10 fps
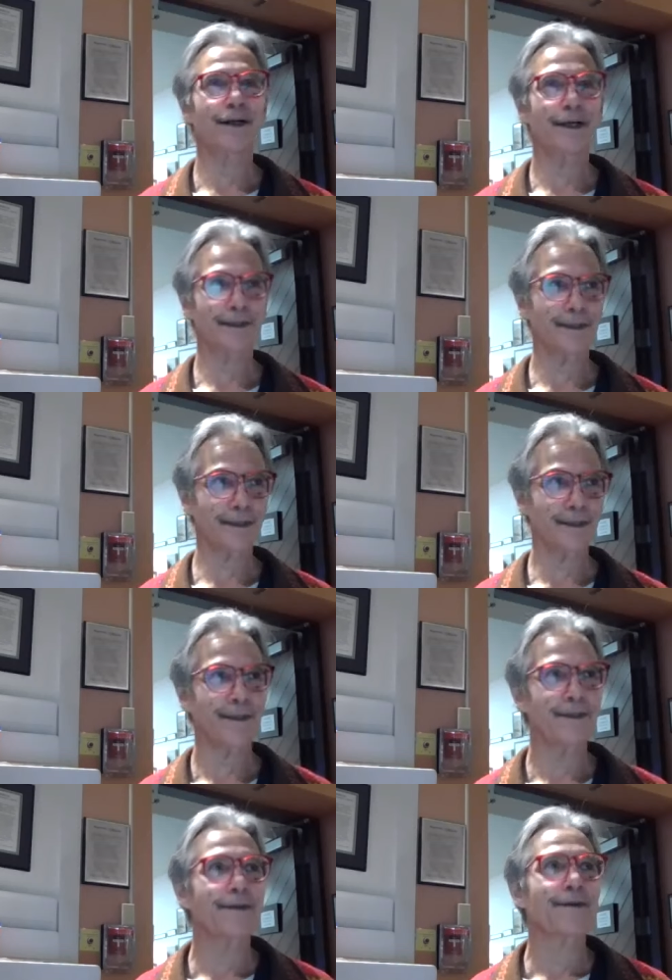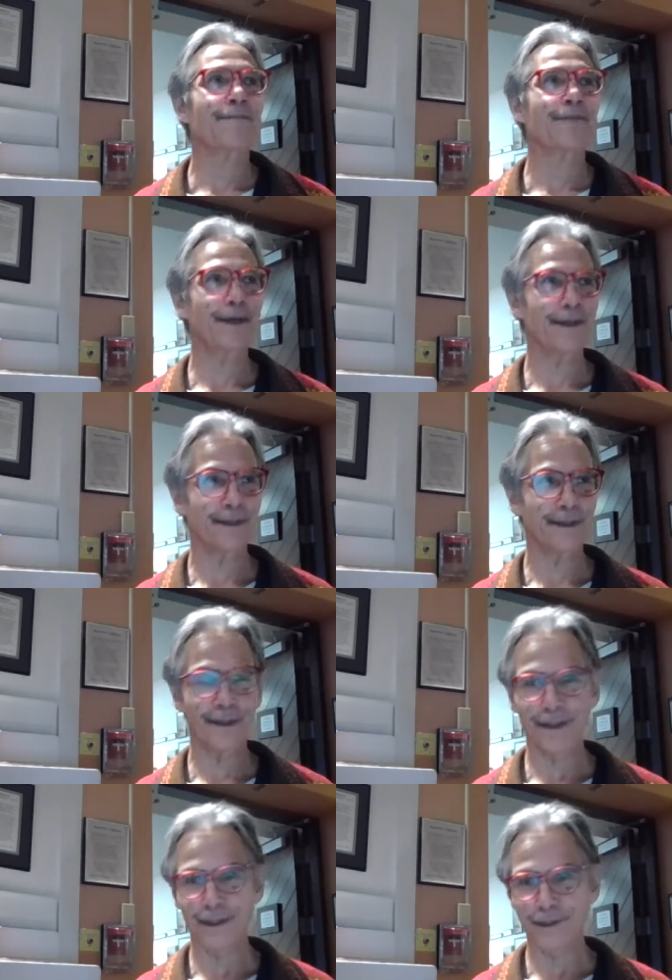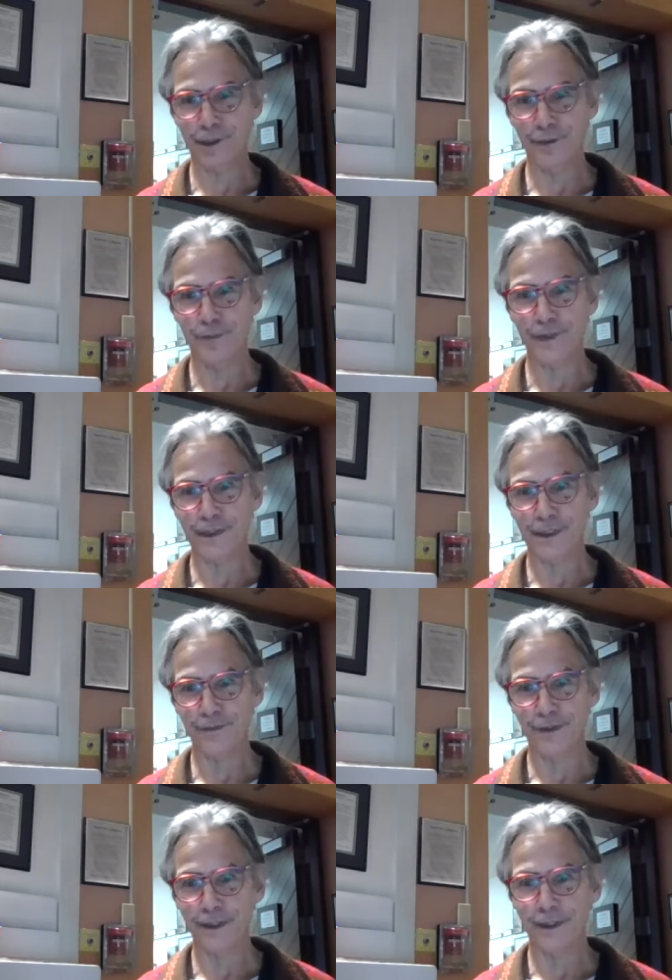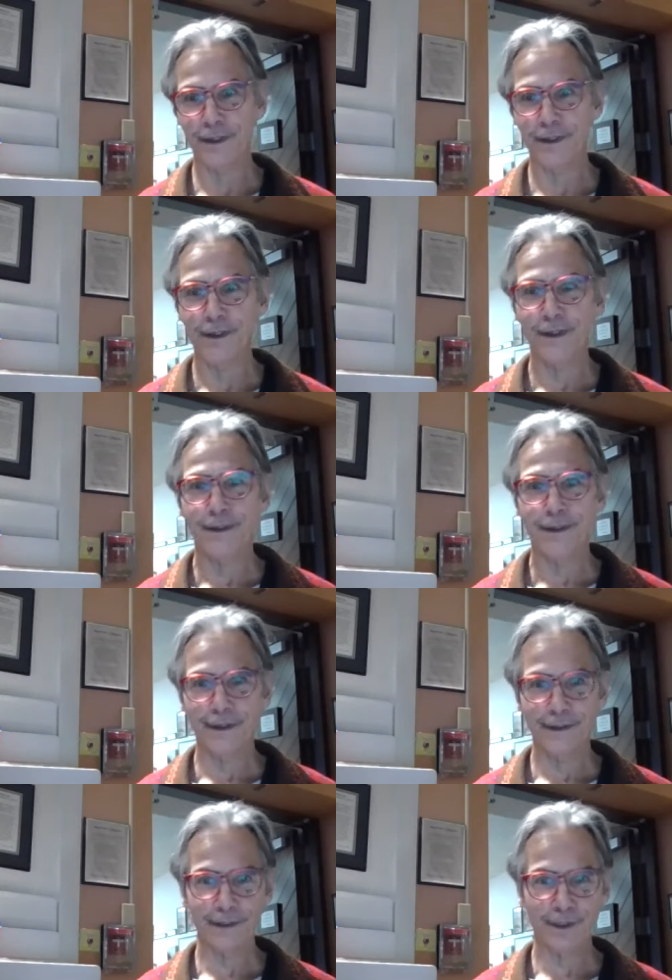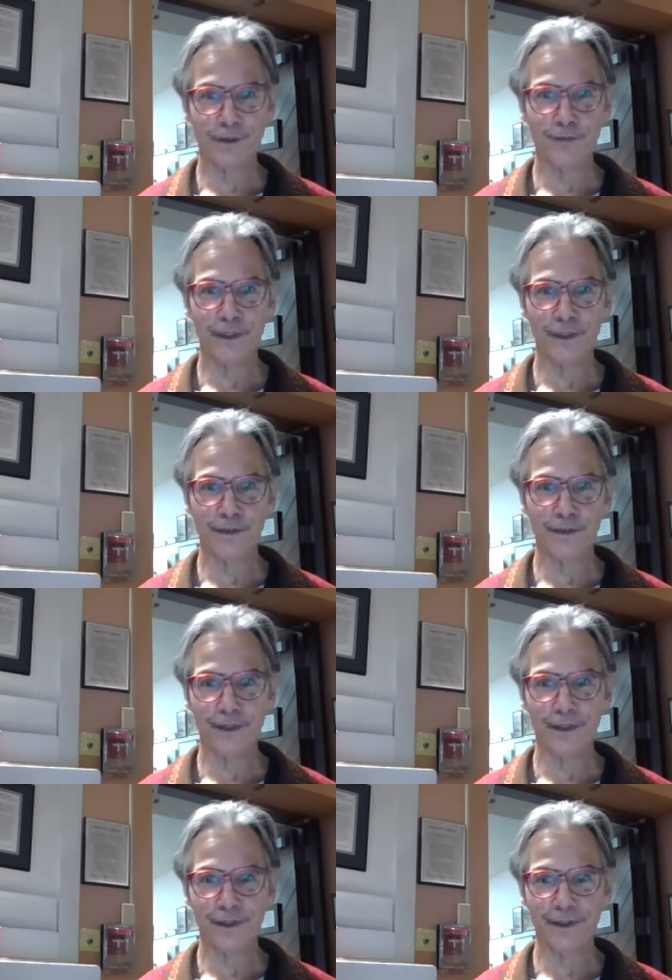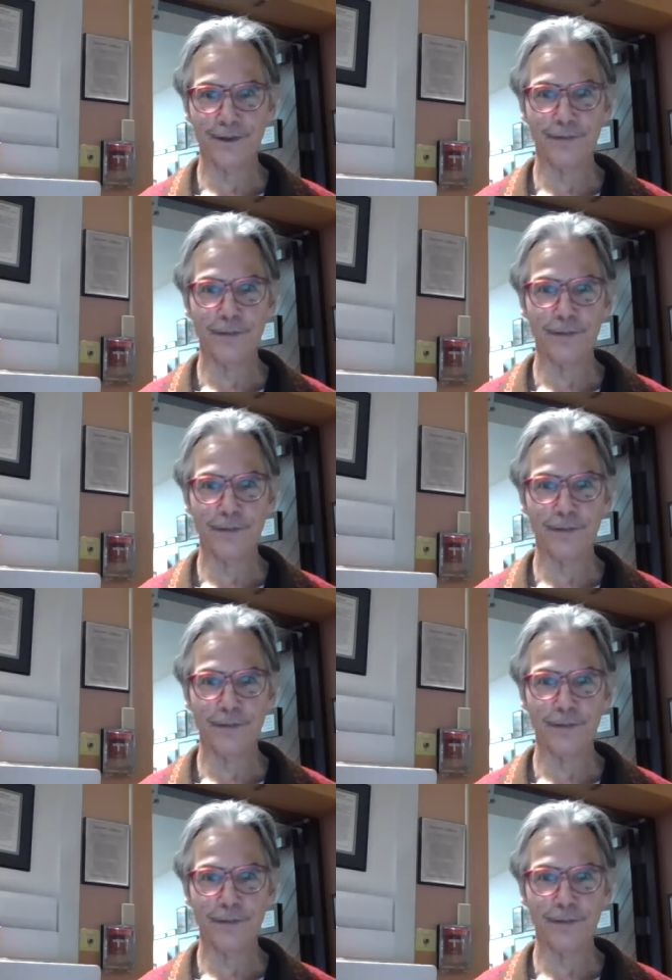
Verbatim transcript: on the on the uh, surface of the on the surface of the uh,